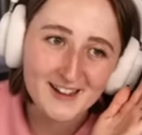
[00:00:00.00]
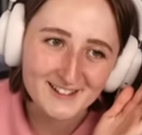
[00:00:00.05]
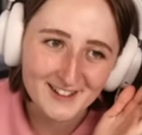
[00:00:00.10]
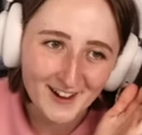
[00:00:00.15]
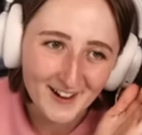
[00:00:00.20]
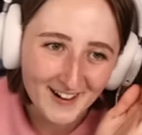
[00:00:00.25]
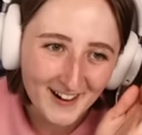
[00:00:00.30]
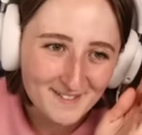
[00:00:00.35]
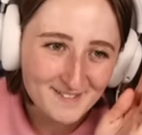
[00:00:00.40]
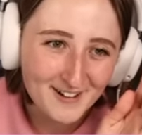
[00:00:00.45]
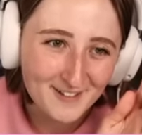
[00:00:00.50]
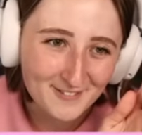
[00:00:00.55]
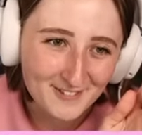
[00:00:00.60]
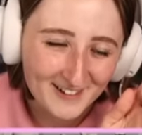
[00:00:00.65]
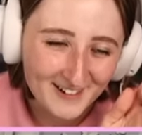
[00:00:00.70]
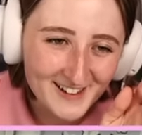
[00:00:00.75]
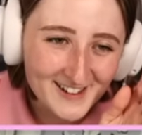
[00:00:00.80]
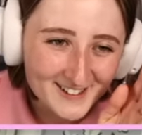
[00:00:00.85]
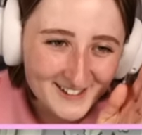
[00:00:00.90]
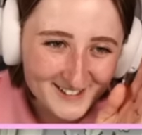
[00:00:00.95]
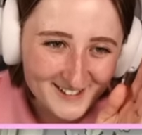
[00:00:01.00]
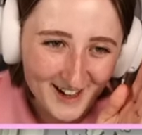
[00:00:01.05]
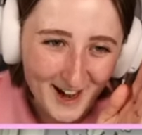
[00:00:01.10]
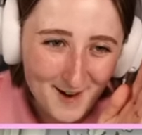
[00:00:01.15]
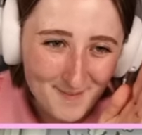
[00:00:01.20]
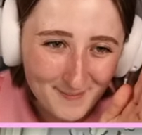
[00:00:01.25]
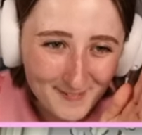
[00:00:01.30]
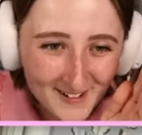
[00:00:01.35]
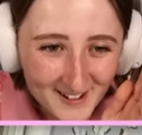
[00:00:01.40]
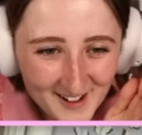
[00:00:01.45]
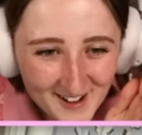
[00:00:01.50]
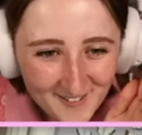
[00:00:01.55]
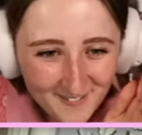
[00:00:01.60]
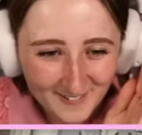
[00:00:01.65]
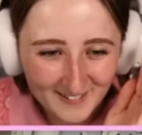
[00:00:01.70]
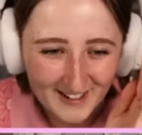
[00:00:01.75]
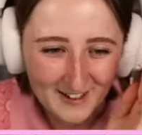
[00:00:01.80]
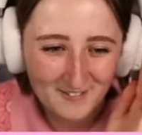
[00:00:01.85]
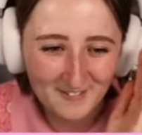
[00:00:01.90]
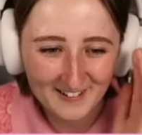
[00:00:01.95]
on. I'm never gonna stop. We're
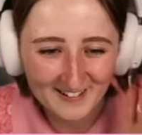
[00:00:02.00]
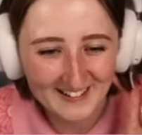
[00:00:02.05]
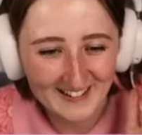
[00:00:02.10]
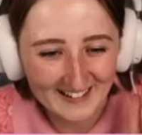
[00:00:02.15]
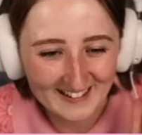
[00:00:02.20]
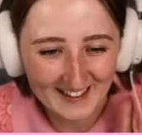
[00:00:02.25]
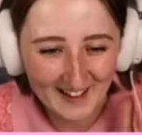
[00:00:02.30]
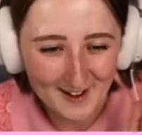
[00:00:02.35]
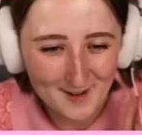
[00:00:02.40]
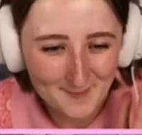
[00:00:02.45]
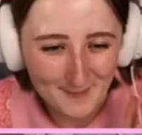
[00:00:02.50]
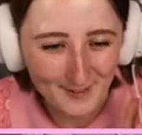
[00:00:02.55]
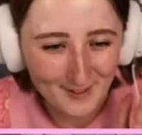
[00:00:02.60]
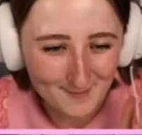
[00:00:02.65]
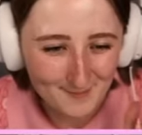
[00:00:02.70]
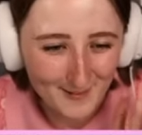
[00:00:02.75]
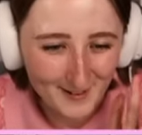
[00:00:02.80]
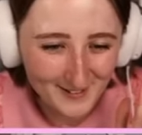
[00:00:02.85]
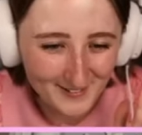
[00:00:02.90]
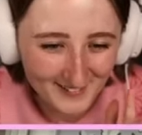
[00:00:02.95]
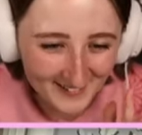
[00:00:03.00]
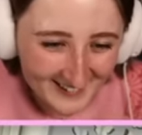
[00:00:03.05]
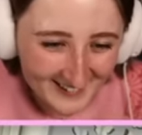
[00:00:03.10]
never gonna get out of build mode.